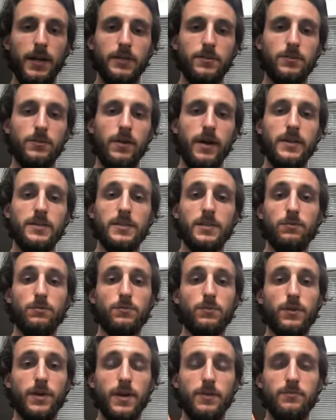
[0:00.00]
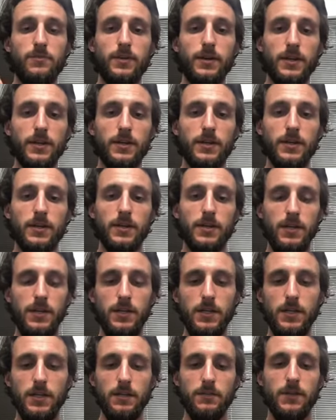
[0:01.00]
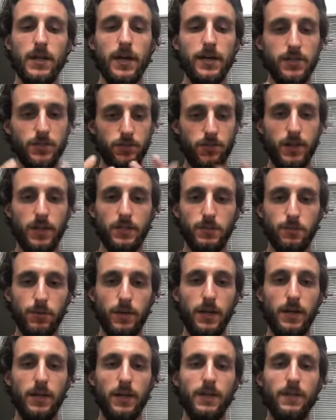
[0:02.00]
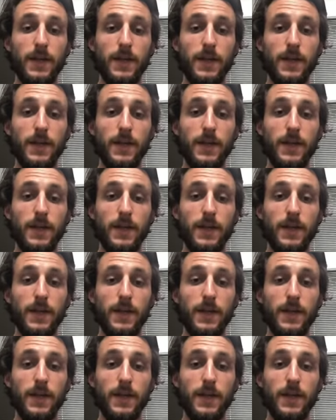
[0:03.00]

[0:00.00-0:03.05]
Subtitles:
And so as he was recovering, he got his transplant,